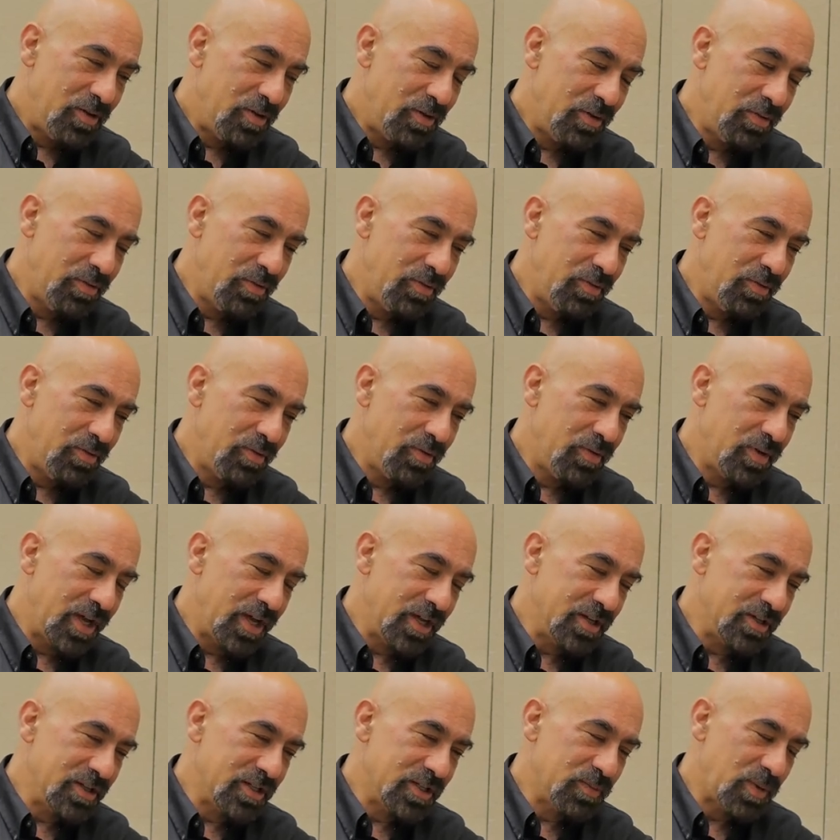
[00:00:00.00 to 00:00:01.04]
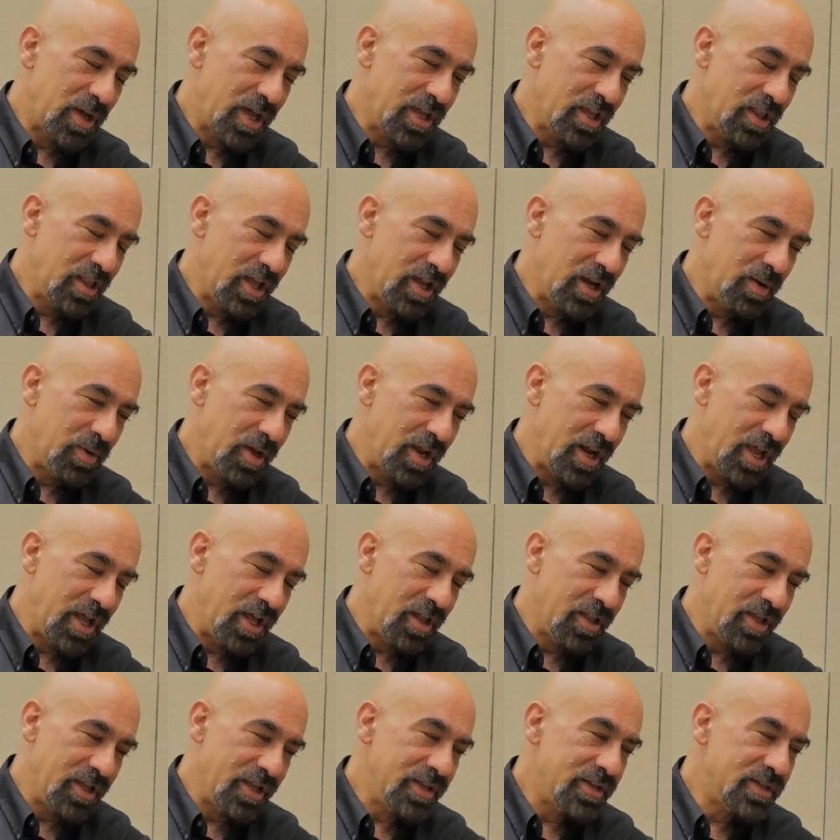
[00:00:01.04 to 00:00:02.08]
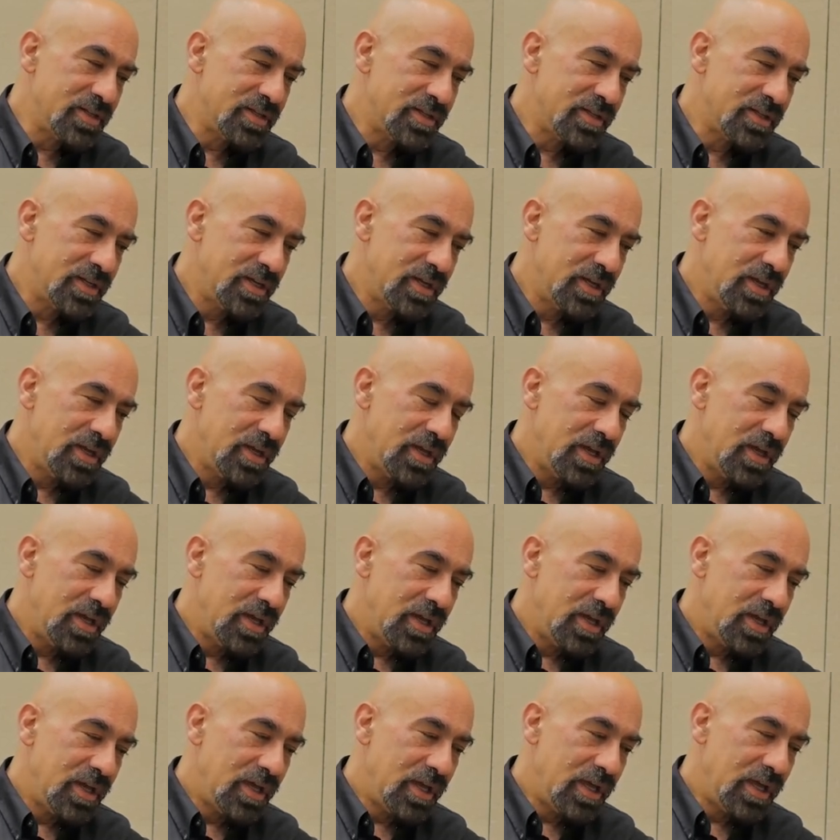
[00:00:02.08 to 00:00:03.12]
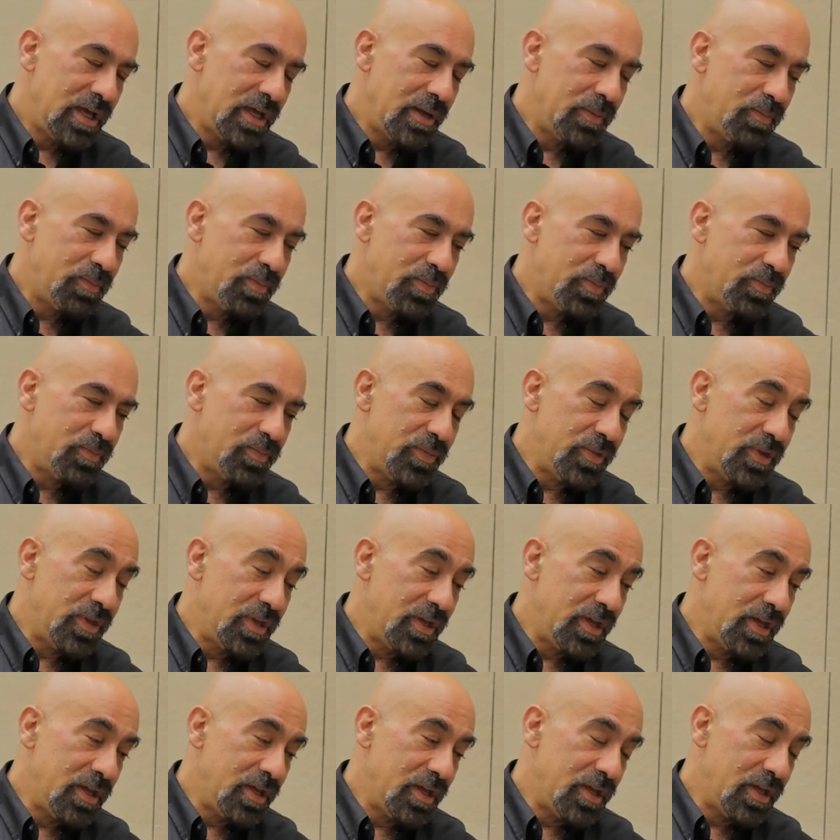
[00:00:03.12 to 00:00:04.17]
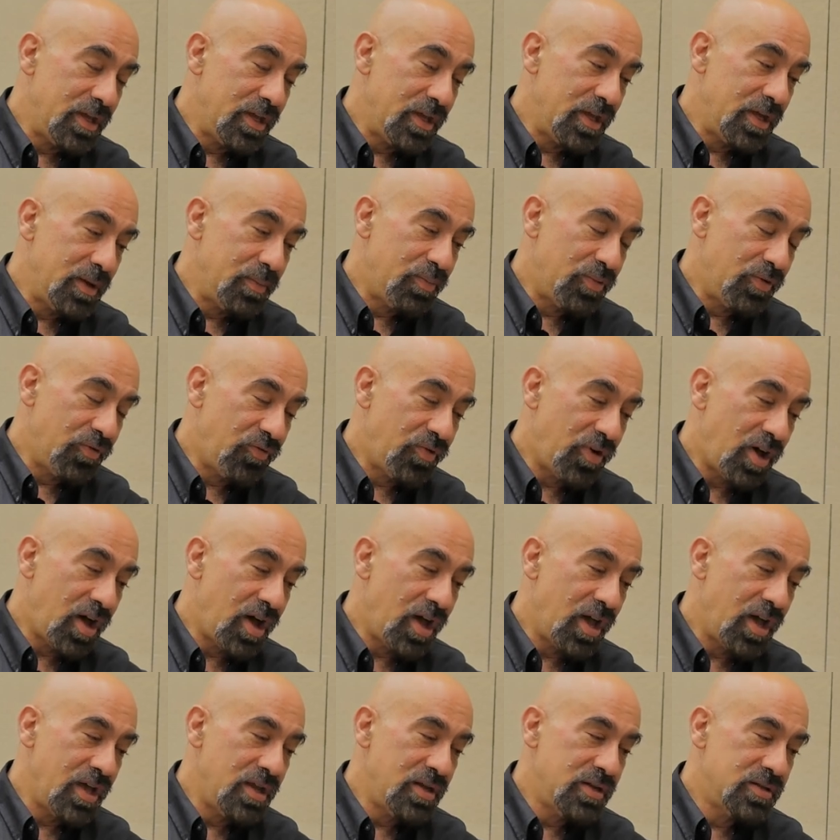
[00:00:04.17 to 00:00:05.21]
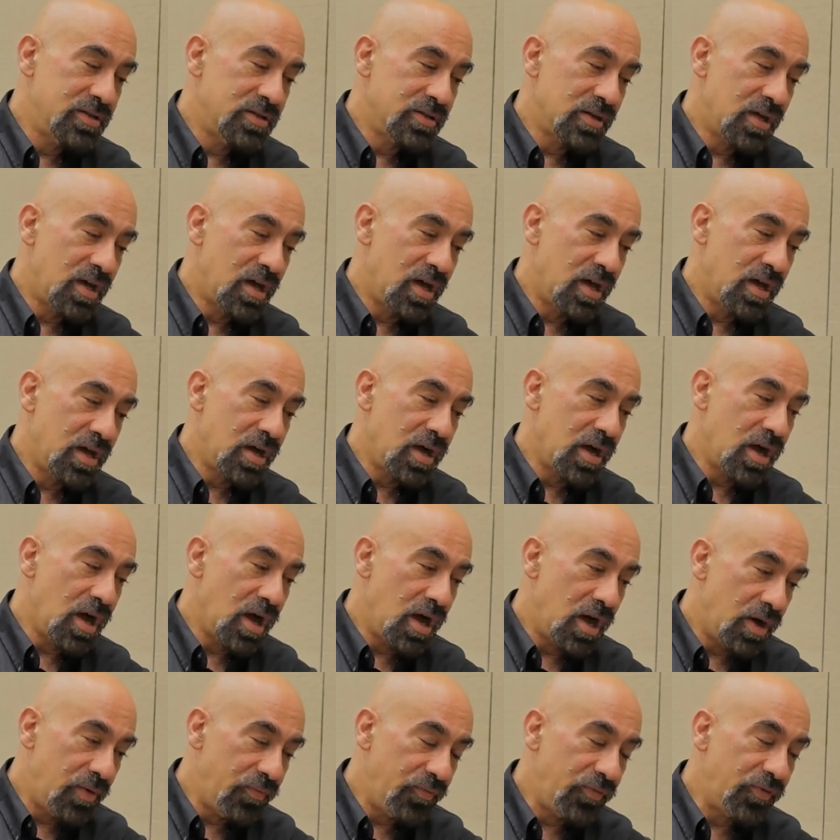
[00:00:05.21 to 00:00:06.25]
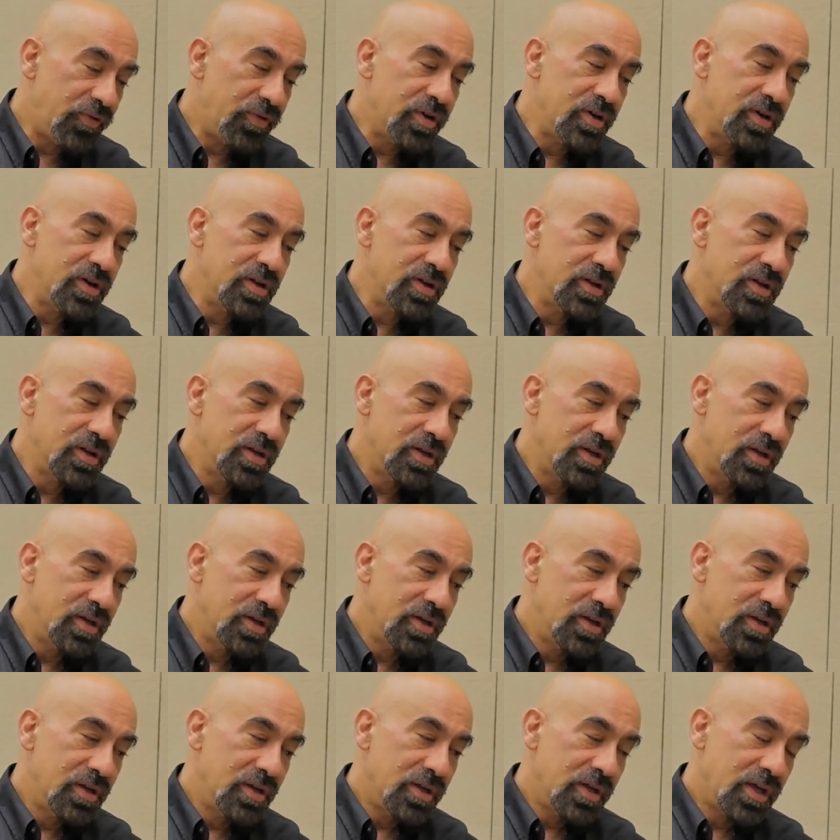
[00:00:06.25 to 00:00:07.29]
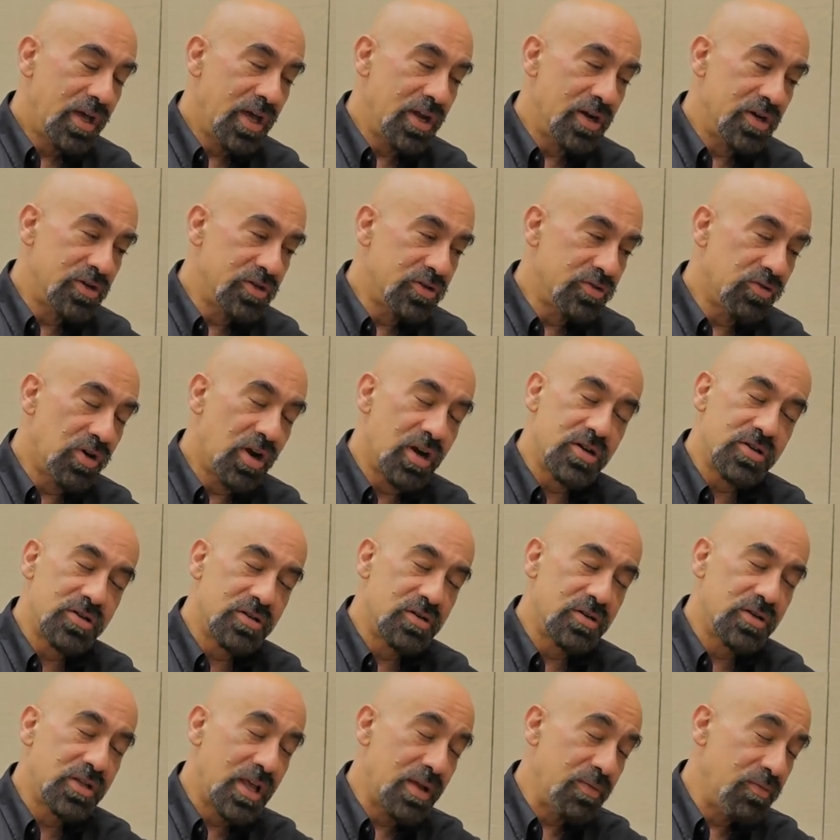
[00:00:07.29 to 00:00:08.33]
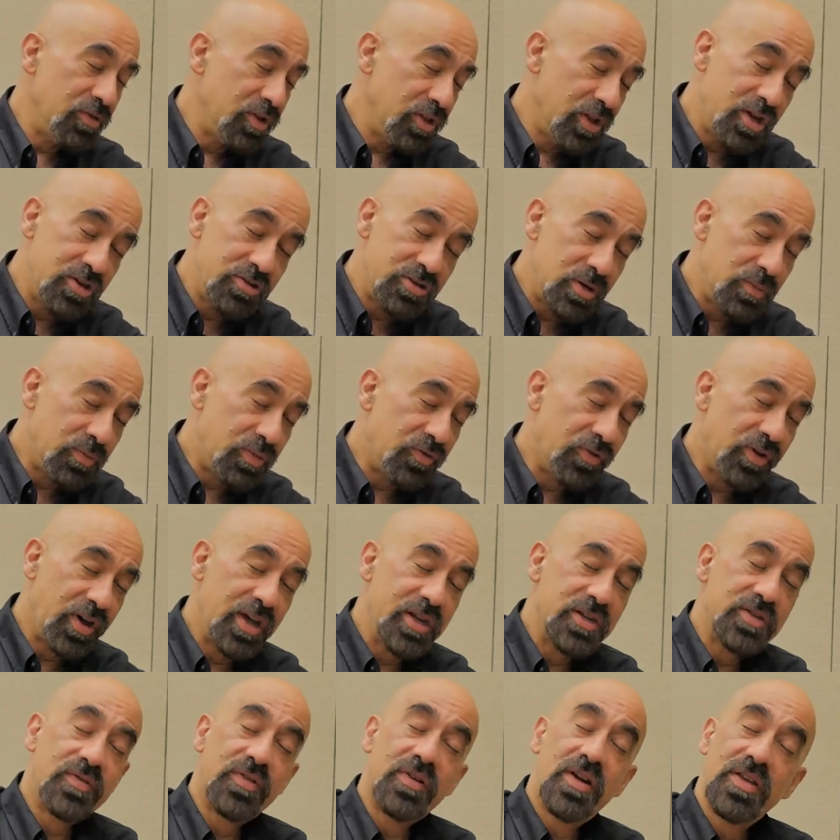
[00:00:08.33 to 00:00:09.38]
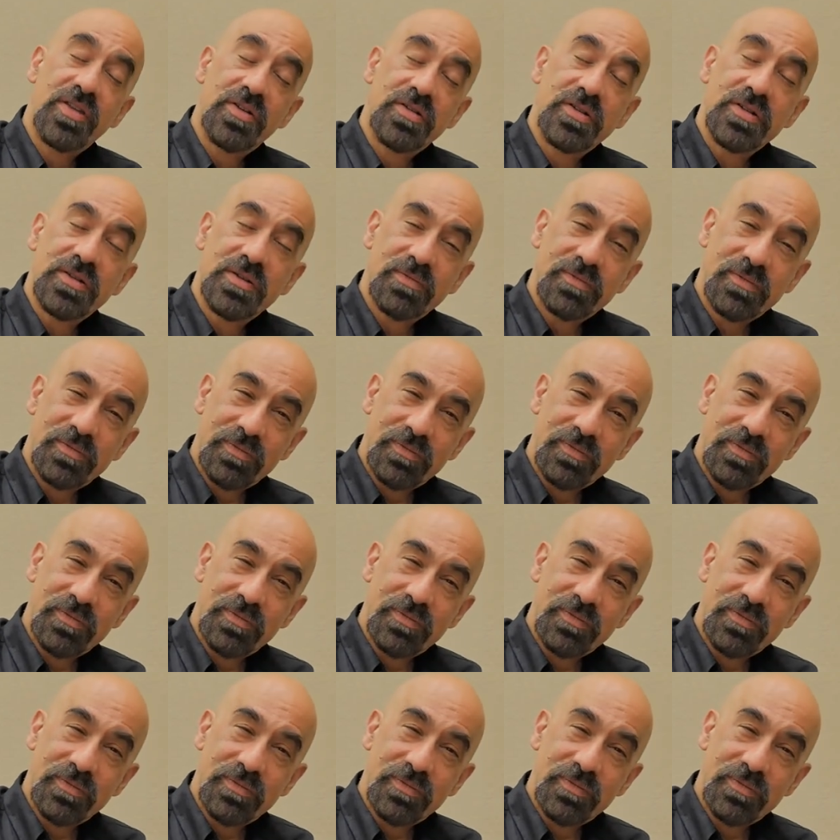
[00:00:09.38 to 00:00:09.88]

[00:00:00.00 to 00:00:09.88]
who like to speculate about aliens, it provides a comfort and a structure that religion provides for others.